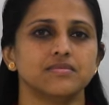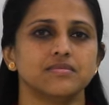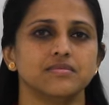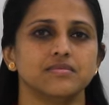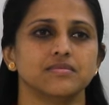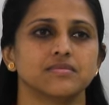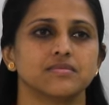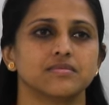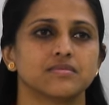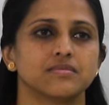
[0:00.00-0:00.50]

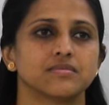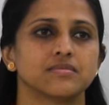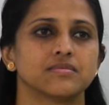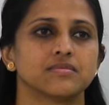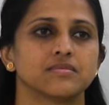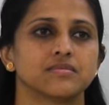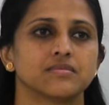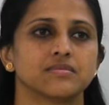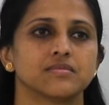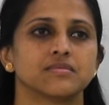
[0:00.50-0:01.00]

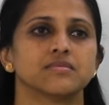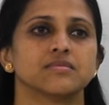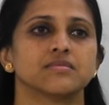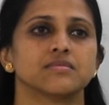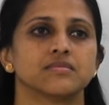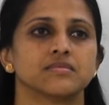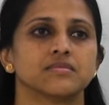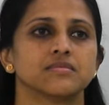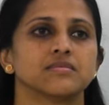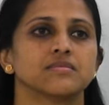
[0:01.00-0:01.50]

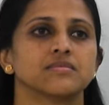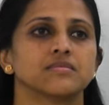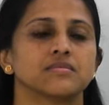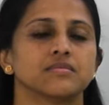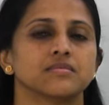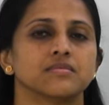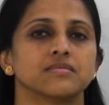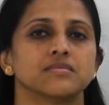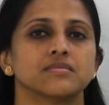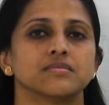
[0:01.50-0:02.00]

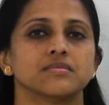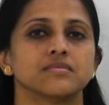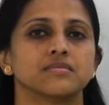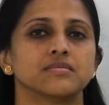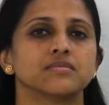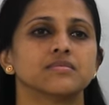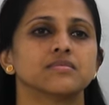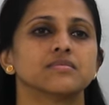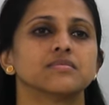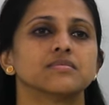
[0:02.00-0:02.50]

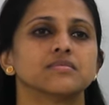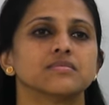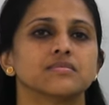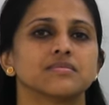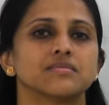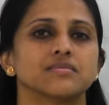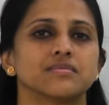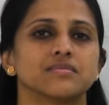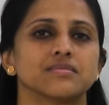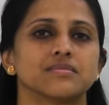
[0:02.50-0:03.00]

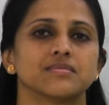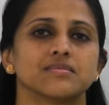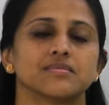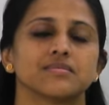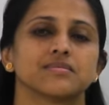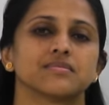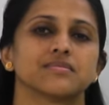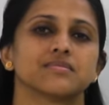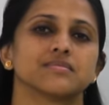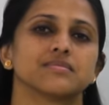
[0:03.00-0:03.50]

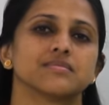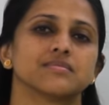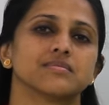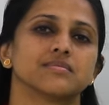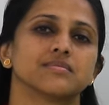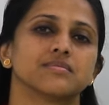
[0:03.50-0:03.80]
(not speaking)